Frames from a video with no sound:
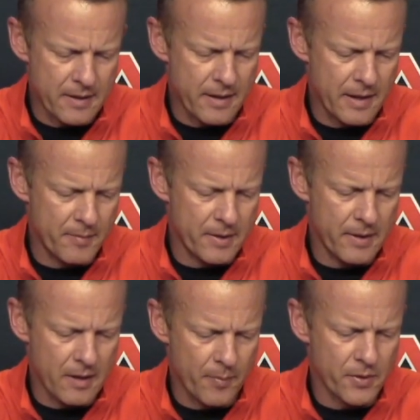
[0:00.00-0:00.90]
time and
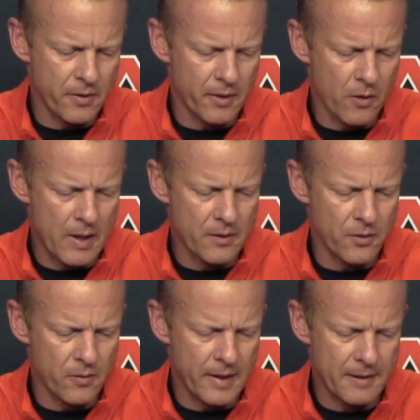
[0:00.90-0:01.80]
an opportunity to go out and
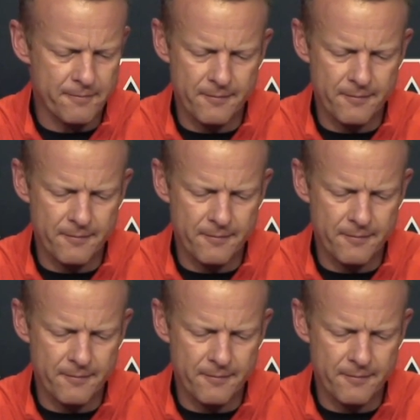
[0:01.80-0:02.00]
do that.